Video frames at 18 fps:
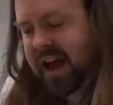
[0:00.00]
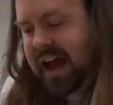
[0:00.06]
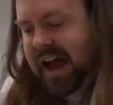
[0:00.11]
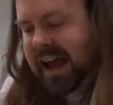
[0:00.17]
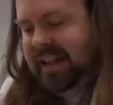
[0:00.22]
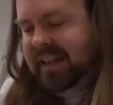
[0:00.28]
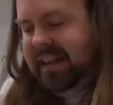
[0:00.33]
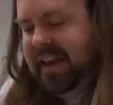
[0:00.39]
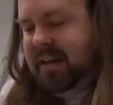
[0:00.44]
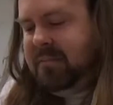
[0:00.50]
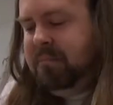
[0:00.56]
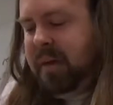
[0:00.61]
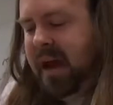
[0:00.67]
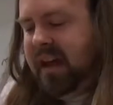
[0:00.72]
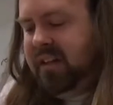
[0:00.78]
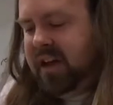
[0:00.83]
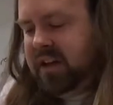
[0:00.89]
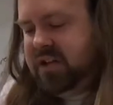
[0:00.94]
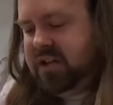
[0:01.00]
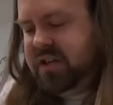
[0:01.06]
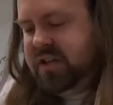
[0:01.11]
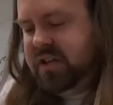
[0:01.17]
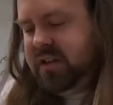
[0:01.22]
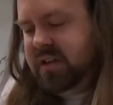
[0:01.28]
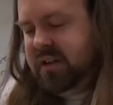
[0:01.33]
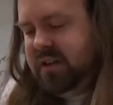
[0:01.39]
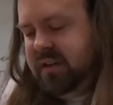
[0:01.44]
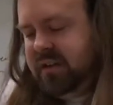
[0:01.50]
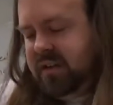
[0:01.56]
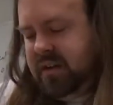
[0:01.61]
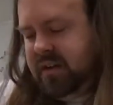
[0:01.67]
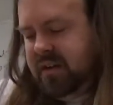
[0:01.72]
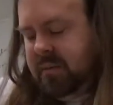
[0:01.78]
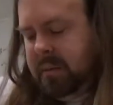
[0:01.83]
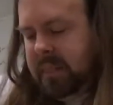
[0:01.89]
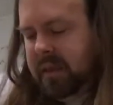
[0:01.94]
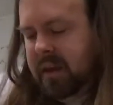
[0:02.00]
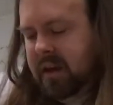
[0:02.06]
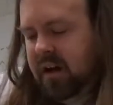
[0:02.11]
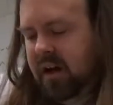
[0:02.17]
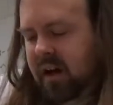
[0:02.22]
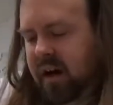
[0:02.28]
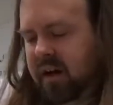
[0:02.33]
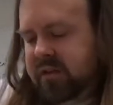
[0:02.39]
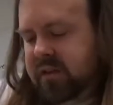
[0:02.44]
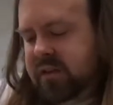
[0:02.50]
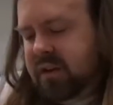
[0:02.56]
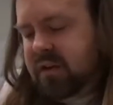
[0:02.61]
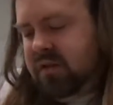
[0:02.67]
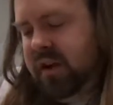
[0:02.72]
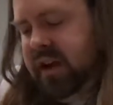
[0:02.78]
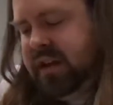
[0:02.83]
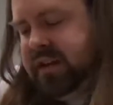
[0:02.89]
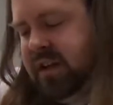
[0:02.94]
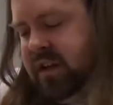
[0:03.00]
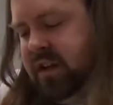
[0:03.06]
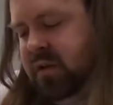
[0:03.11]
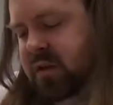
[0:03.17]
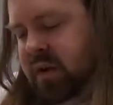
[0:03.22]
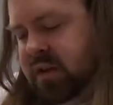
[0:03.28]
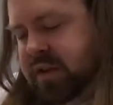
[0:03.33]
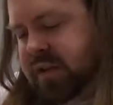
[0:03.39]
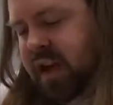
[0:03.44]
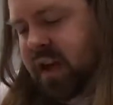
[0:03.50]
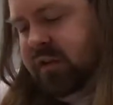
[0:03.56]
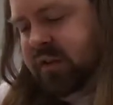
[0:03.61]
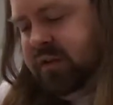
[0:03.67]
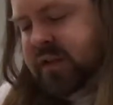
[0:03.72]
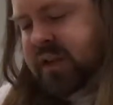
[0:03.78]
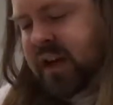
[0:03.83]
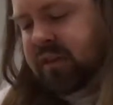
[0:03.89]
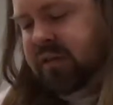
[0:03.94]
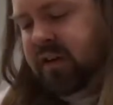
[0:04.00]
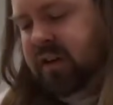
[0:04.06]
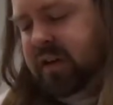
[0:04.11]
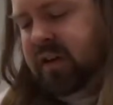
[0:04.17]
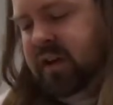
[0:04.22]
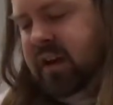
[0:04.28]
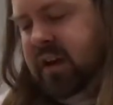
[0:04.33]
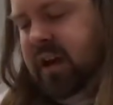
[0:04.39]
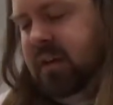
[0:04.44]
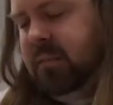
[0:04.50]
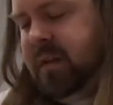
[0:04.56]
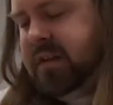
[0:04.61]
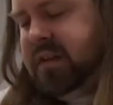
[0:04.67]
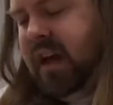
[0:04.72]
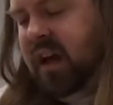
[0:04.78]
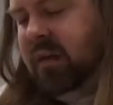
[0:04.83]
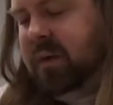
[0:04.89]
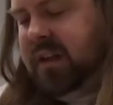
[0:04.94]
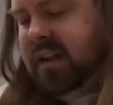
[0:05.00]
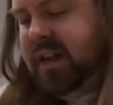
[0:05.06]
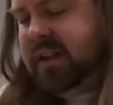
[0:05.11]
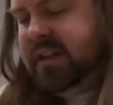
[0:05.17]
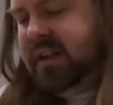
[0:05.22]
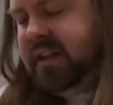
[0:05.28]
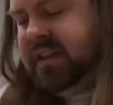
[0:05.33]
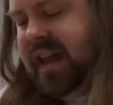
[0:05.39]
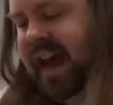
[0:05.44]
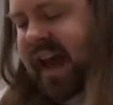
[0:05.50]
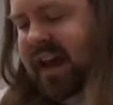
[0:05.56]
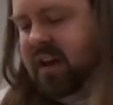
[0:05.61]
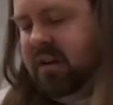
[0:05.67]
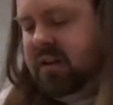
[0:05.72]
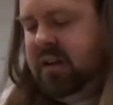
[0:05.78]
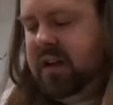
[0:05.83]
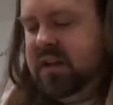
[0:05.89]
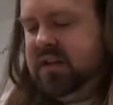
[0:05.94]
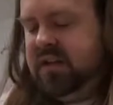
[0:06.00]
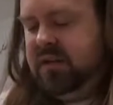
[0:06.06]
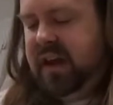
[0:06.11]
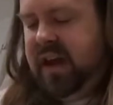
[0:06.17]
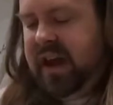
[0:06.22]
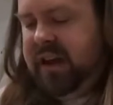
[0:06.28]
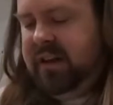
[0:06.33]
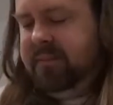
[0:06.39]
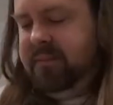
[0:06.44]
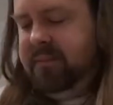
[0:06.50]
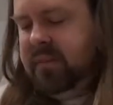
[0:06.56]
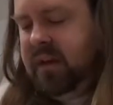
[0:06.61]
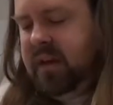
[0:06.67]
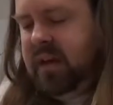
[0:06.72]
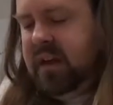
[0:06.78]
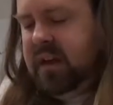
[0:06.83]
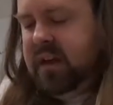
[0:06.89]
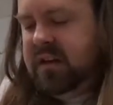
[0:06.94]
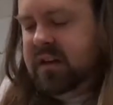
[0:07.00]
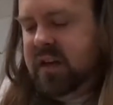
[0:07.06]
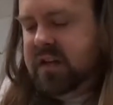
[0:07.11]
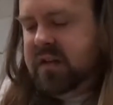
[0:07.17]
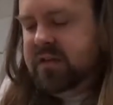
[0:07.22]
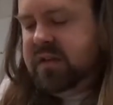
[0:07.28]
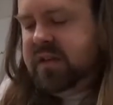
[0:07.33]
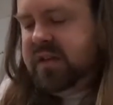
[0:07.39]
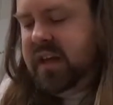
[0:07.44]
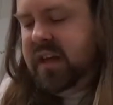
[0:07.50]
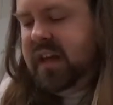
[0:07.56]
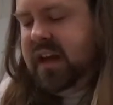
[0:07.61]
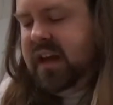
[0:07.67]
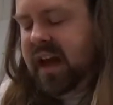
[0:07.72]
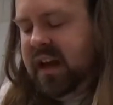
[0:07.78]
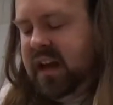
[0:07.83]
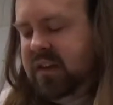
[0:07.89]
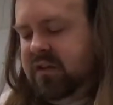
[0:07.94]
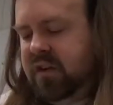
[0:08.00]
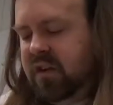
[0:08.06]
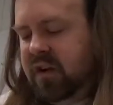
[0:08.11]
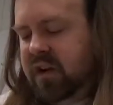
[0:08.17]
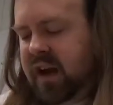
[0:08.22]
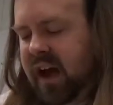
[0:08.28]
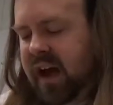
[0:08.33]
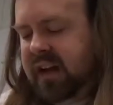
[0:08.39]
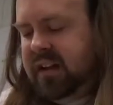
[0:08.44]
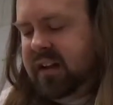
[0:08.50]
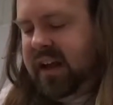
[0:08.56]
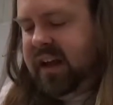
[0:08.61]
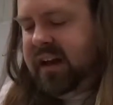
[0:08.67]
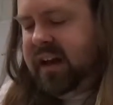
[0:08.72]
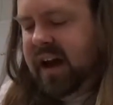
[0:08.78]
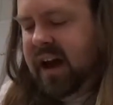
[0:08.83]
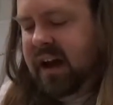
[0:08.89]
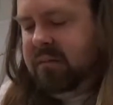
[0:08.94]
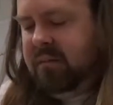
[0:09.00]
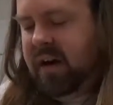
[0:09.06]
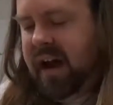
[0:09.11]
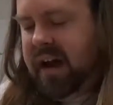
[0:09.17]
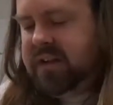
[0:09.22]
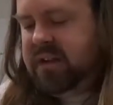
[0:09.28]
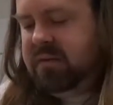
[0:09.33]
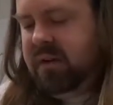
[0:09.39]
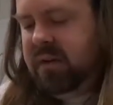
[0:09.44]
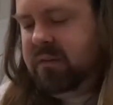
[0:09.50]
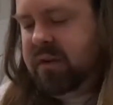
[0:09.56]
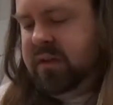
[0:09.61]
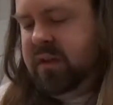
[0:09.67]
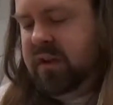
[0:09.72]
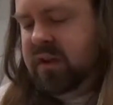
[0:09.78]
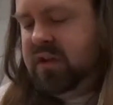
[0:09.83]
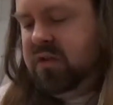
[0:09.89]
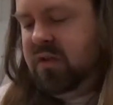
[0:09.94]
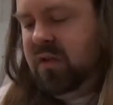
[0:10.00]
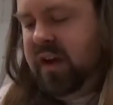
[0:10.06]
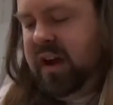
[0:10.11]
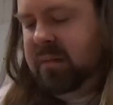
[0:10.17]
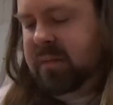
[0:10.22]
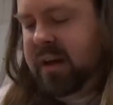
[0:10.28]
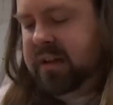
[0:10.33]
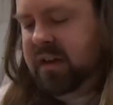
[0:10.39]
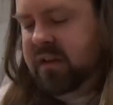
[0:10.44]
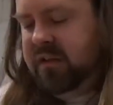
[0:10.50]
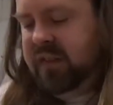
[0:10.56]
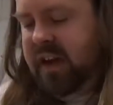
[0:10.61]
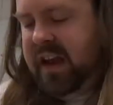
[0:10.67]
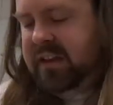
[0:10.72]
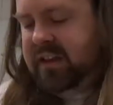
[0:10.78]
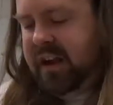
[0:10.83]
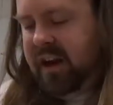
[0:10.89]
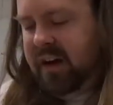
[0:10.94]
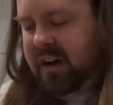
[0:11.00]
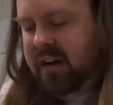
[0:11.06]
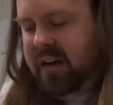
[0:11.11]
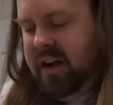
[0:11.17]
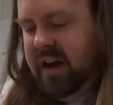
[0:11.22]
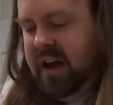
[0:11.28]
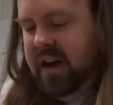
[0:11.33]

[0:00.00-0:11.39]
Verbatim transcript: Highly embellished. All of the Greeks and you yourself have suffered, but tell me this as accurately as you can. Did you see any of your godlike comrades who went with you to Troy and met their fate there?